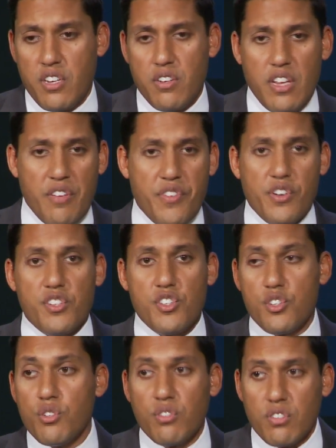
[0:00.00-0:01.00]
if you're a
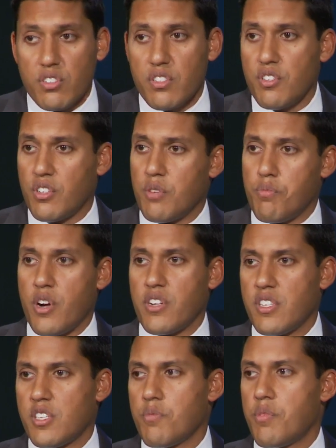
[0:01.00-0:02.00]
student, you can
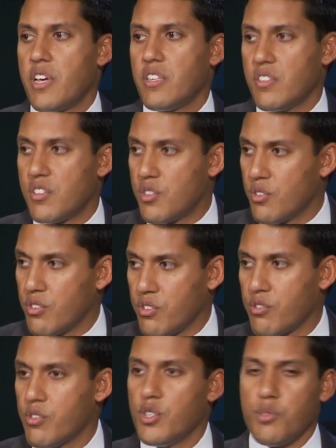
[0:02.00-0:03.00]
participate in student
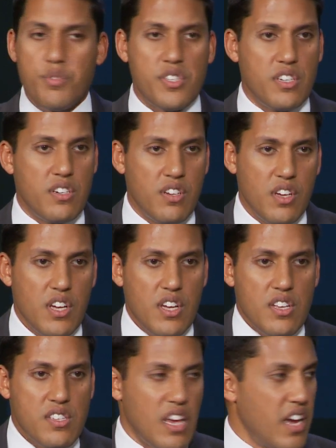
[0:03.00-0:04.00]
groups and
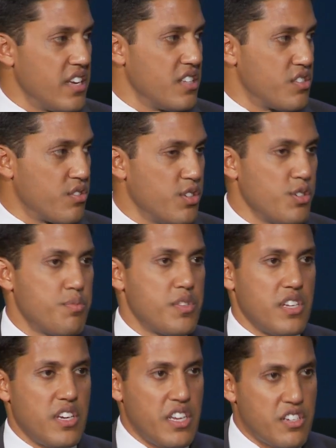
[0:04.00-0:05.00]
science groups
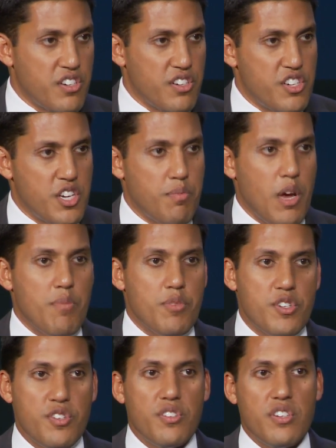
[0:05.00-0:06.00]
and internship
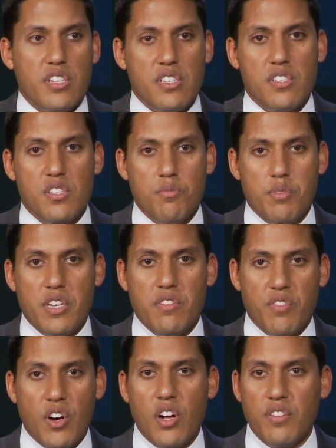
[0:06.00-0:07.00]
opportunities to be
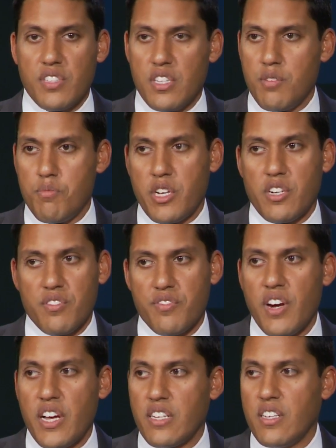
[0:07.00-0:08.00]
involved in the bigger
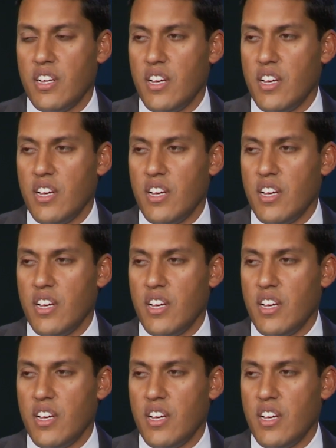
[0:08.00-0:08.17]
fight.